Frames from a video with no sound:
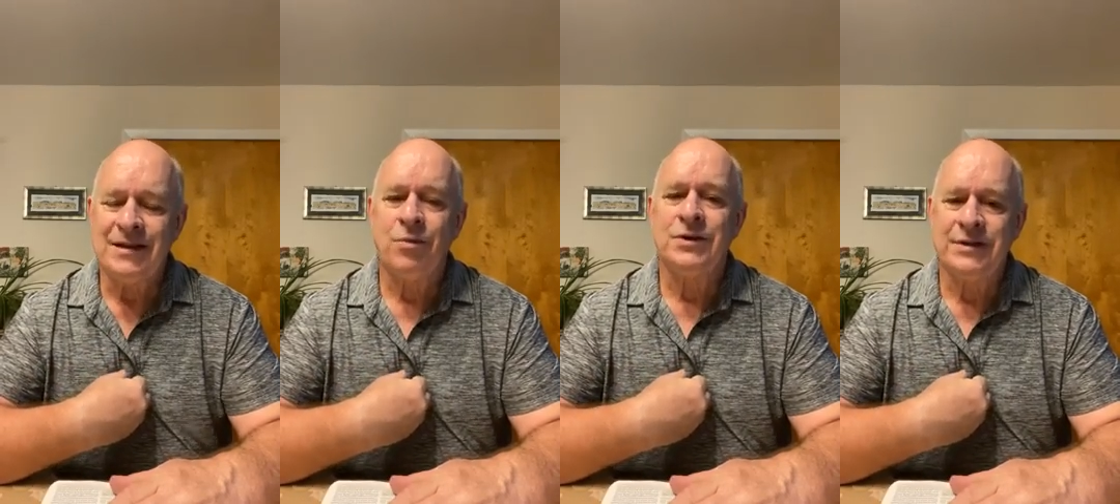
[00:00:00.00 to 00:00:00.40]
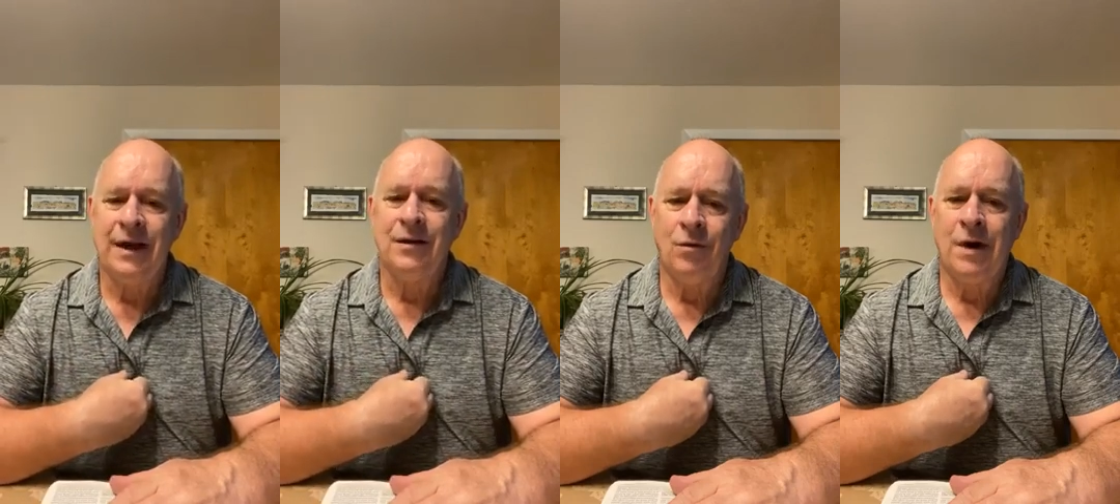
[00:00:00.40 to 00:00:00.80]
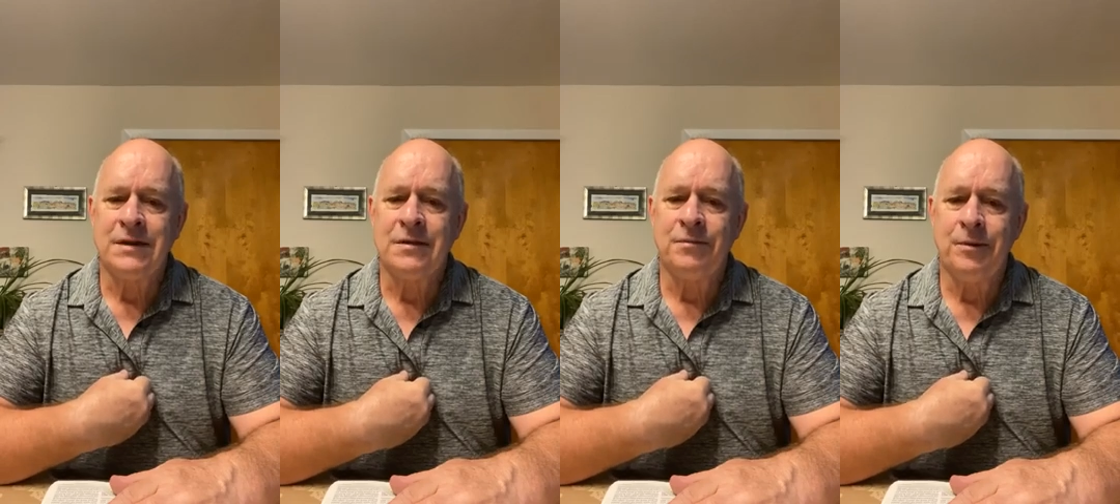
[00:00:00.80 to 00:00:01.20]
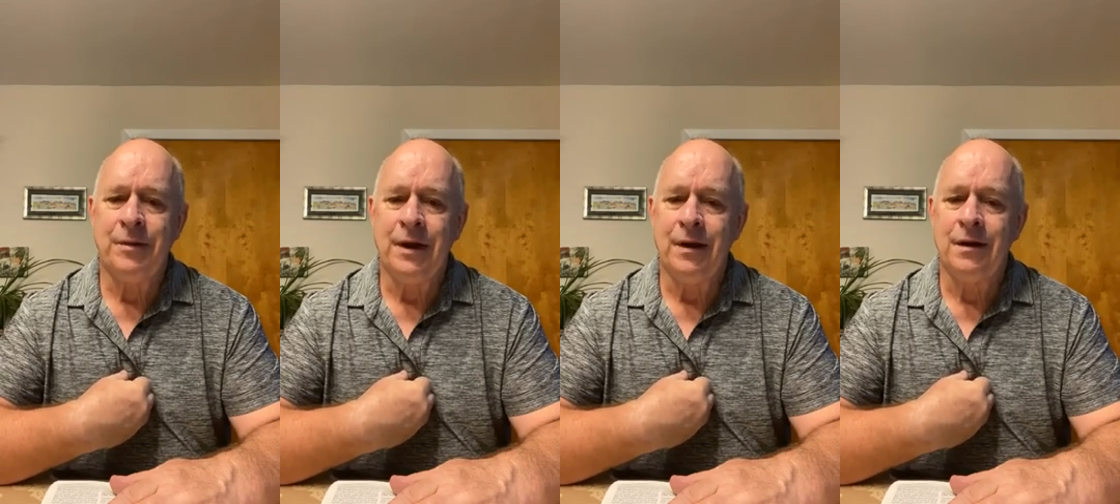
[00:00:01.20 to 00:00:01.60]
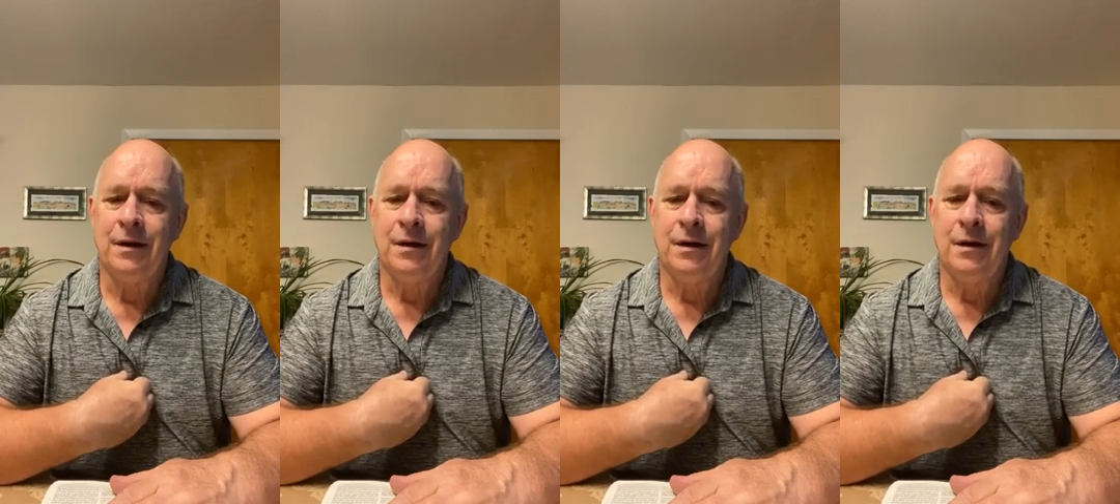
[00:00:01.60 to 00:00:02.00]
that's where Satan wants them to be.
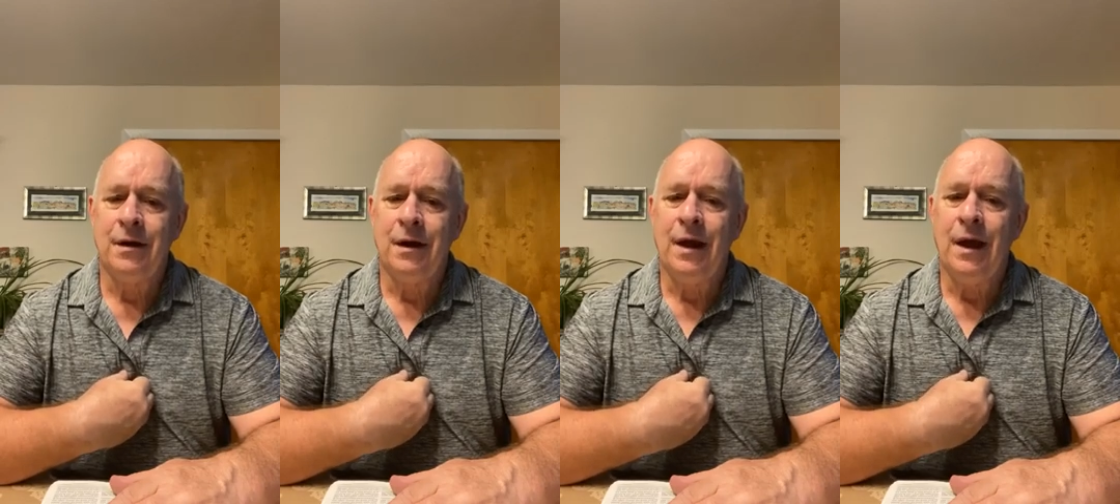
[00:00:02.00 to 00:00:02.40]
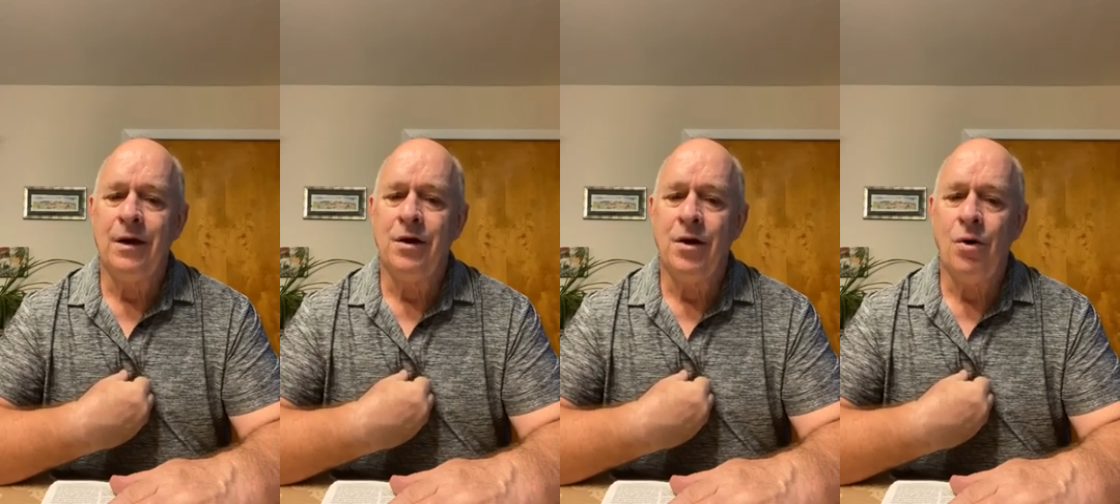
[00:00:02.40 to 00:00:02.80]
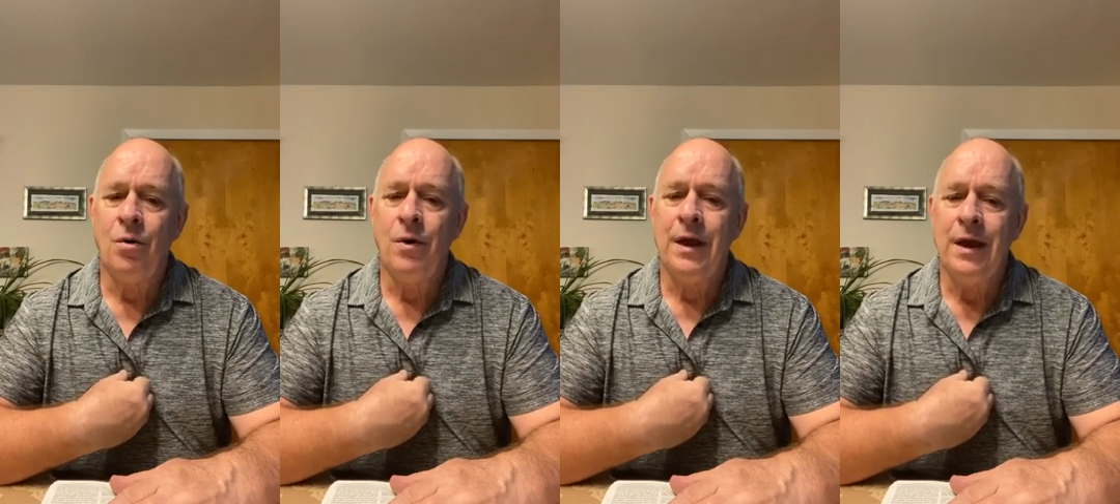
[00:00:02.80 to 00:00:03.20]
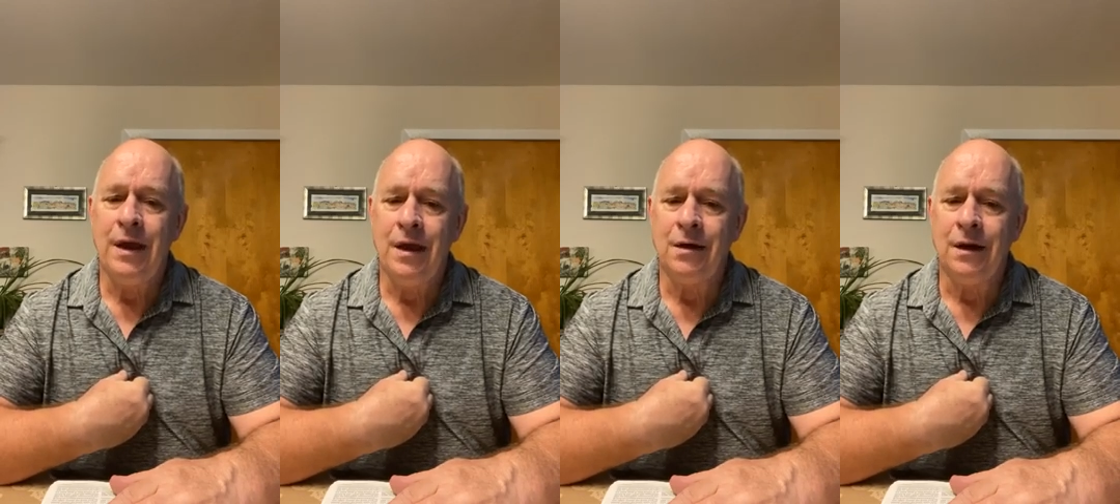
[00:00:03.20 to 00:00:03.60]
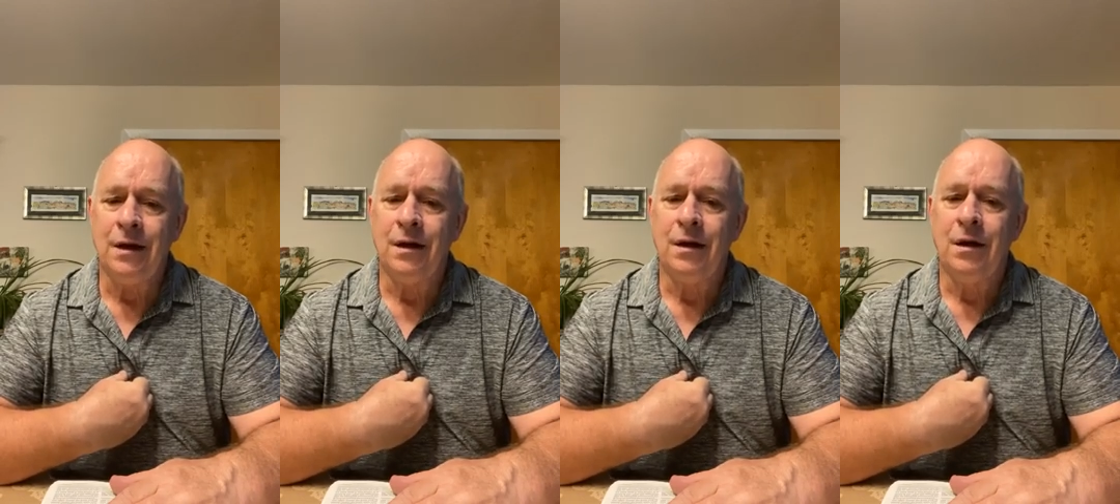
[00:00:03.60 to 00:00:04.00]
And no
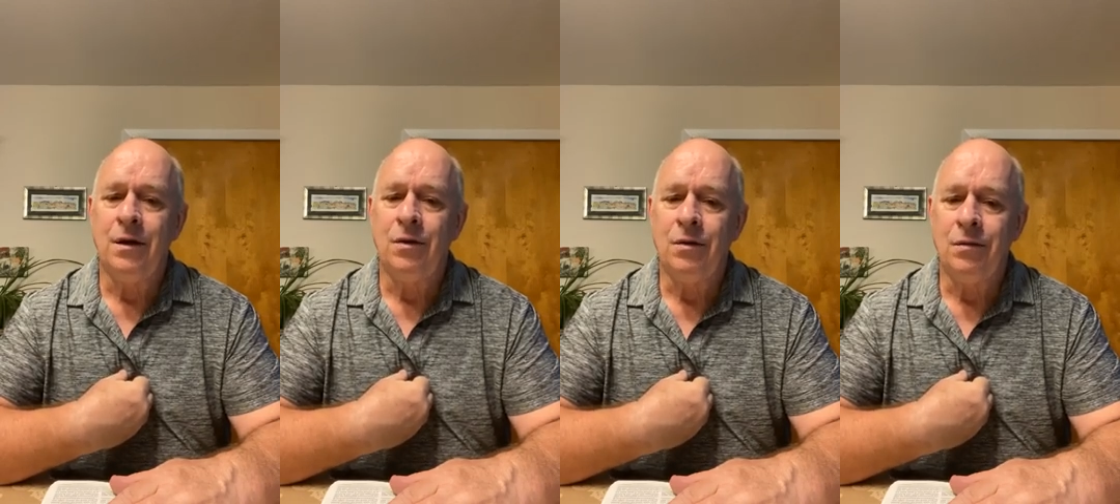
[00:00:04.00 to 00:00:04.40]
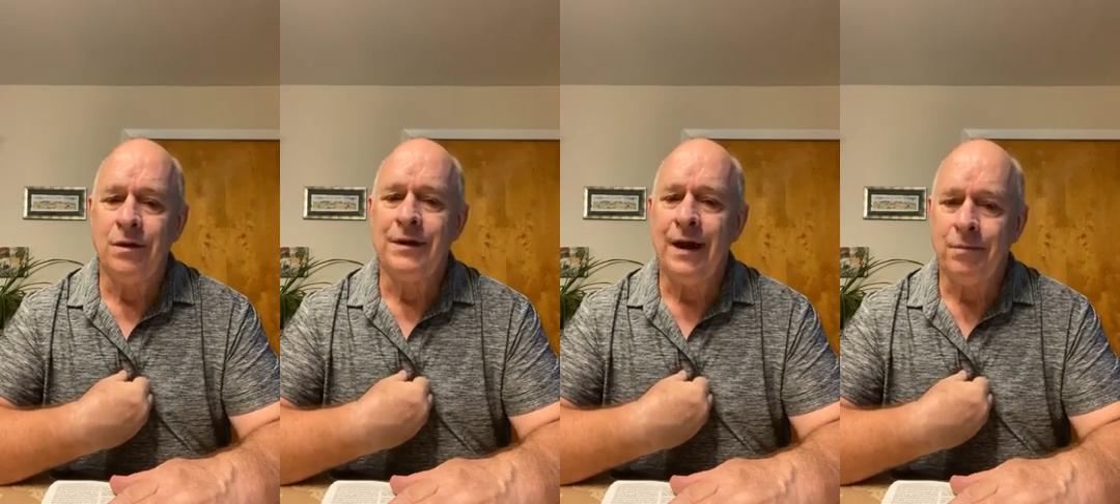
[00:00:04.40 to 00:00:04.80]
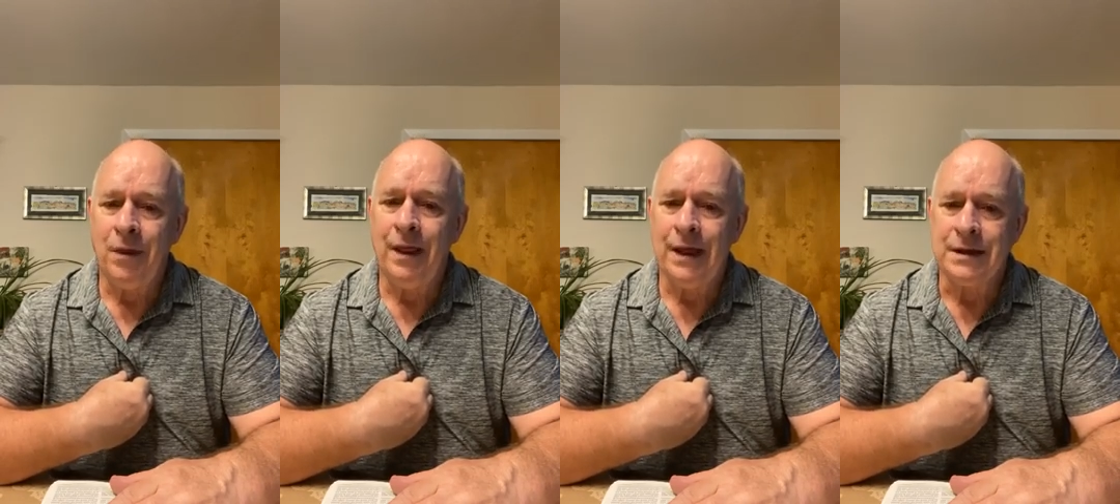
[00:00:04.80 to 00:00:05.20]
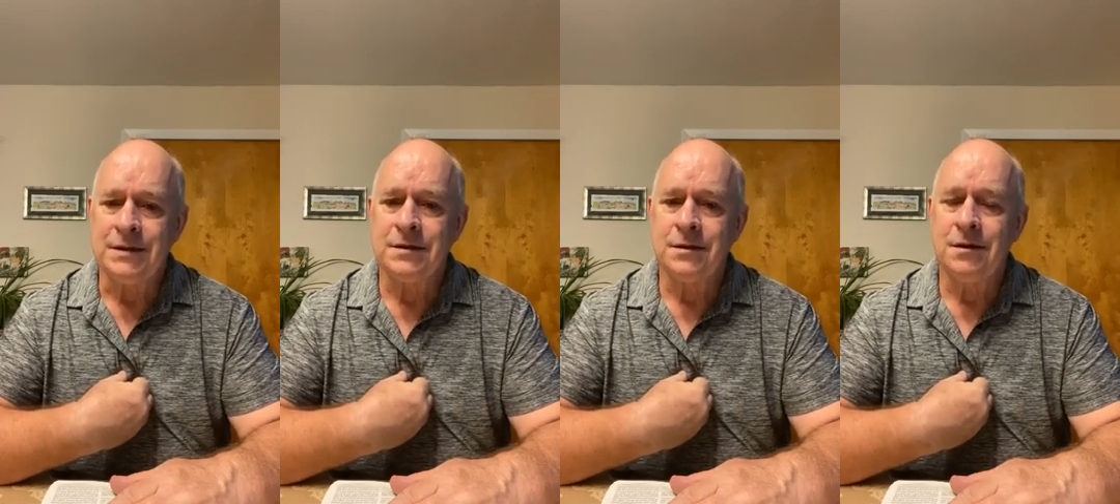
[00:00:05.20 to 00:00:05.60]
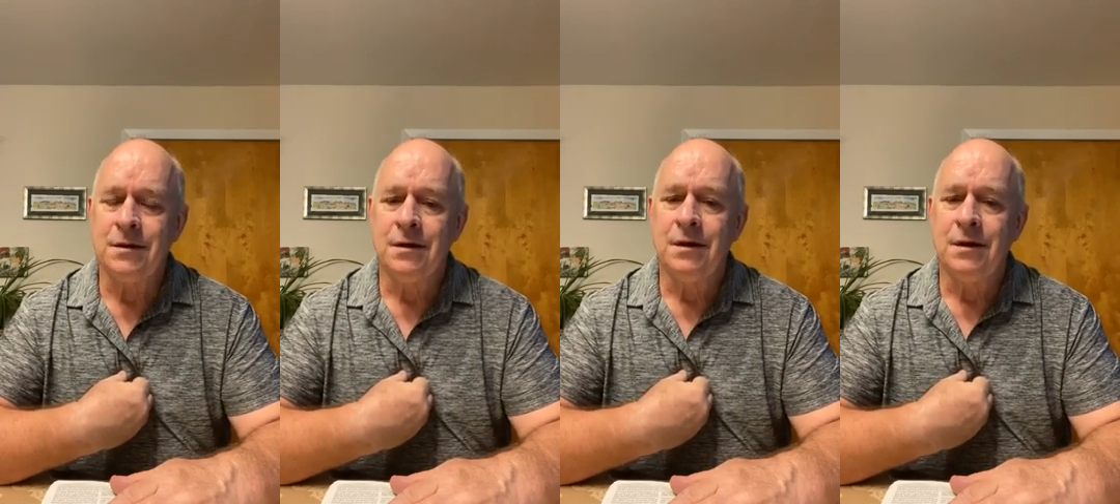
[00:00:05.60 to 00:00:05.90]
healing will take place